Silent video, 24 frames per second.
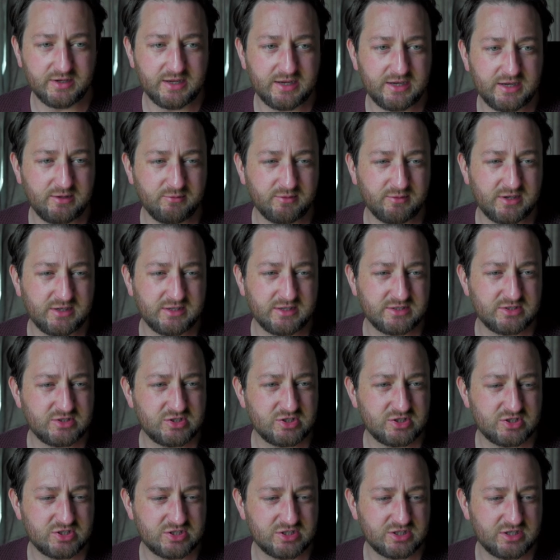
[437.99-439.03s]
Anyway, let's
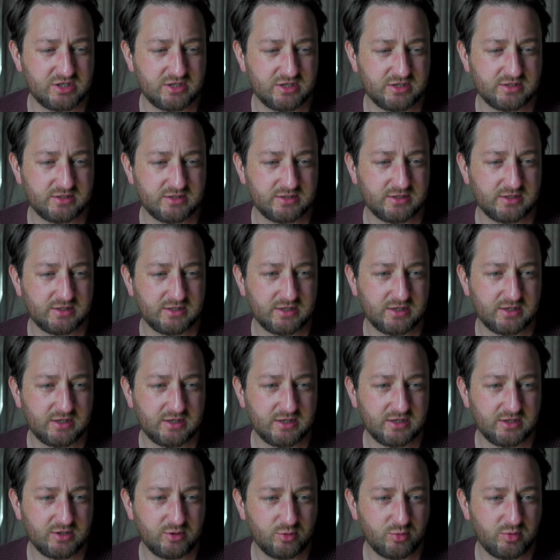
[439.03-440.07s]
just
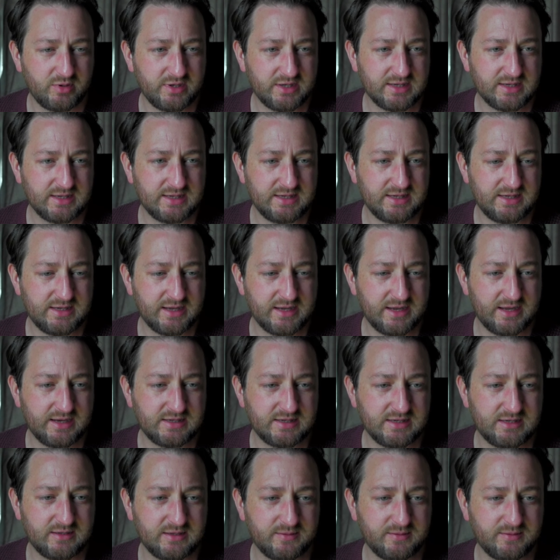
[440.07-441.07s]
quickly edit